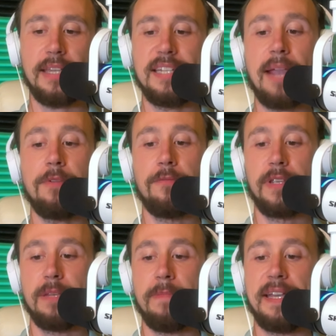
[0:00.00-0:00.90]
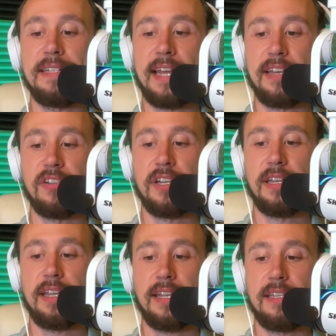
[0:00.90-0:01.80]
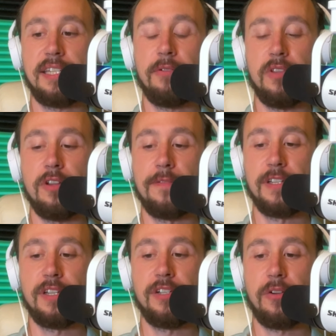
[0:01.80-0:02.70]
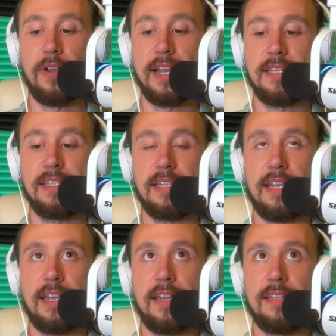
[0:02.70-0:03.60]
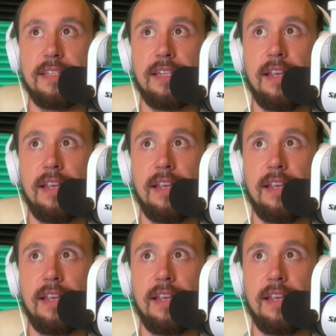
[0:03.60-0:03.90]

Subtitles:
time to really pay attention and see what the universe is showing us. And